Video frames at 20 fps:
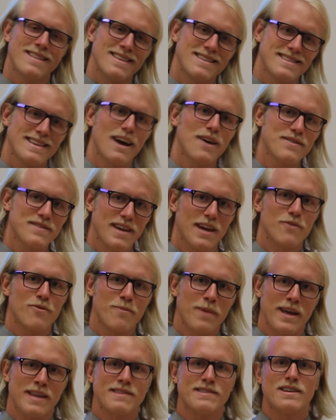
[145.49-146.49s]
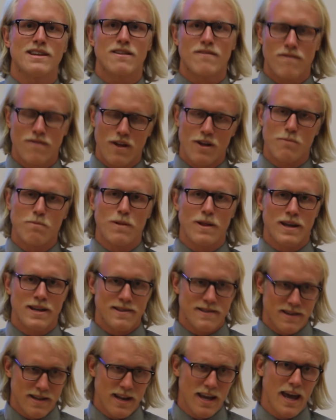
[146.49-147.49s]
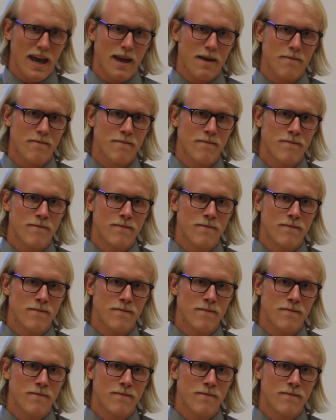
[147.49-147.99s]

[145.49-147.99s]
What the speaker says: The South Side remains in a floodplain today.